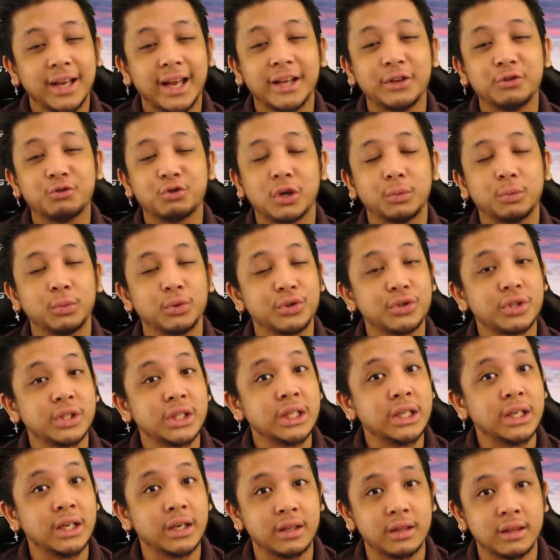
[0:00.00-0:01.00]
had trouble
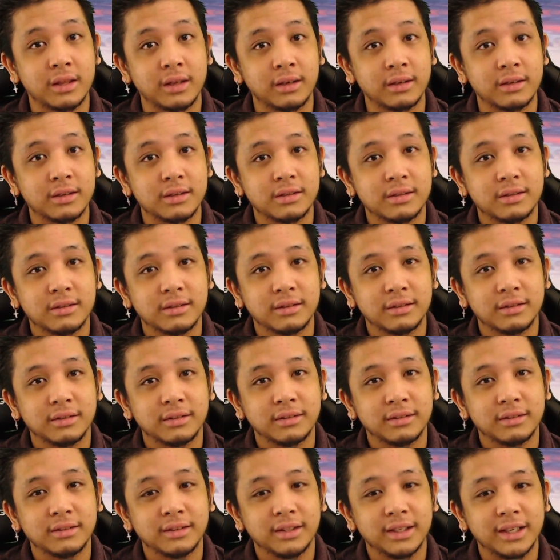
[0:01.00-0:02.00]
seeing things
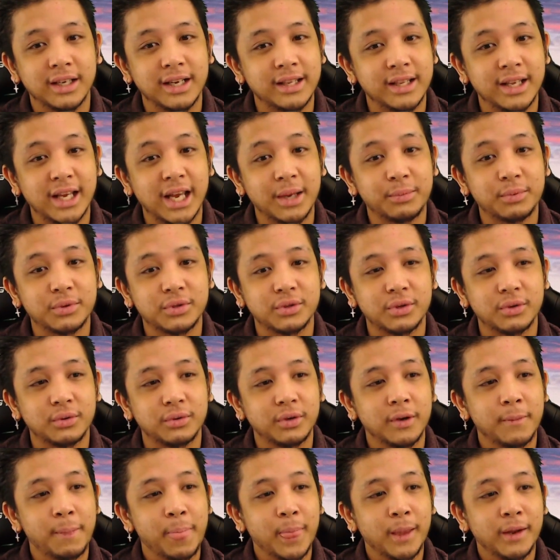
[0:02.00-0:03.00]
in the episode.